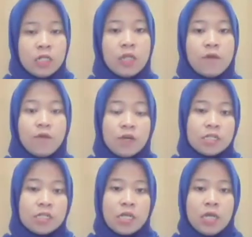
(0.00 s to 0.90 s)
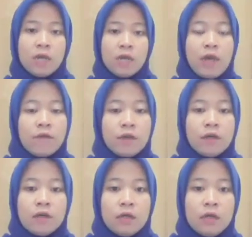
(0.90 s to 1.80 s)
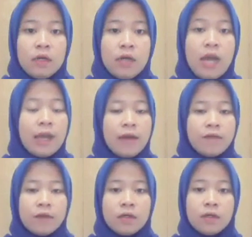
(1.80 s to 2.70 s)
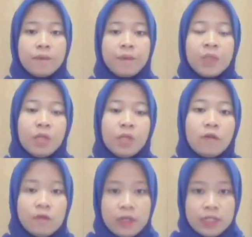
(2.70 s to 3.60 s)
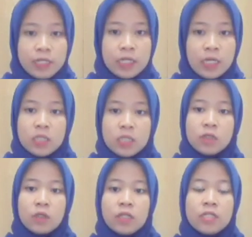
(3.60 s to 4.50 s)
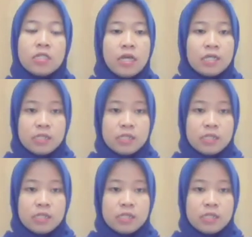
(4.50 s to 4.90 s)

The first, I have a bill of lading. So this is the